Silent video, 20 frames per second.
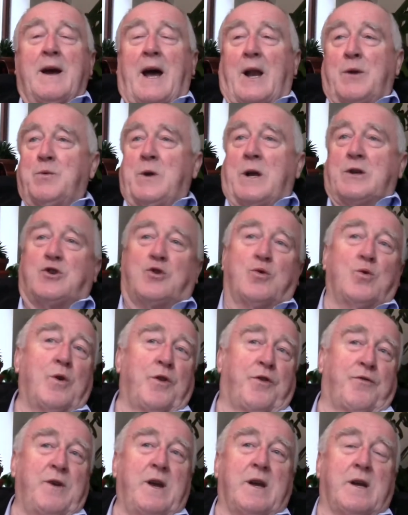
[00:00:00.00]
and we had two
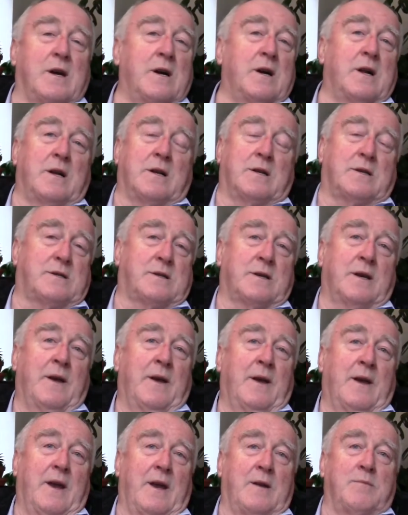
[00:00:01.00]
or three girls
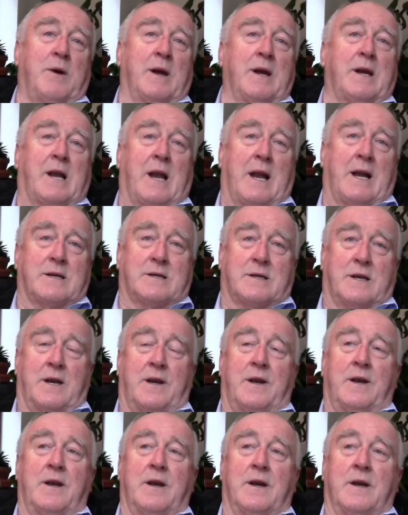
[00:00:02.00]
in my class
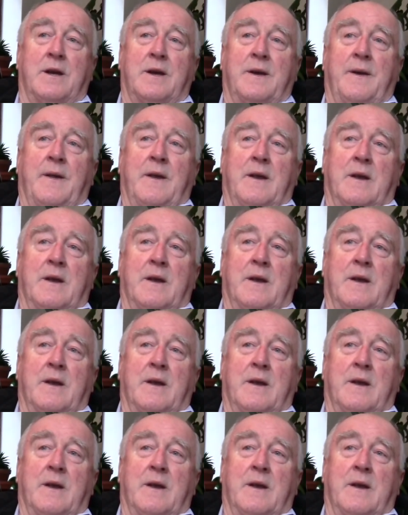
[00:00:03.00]
in uh,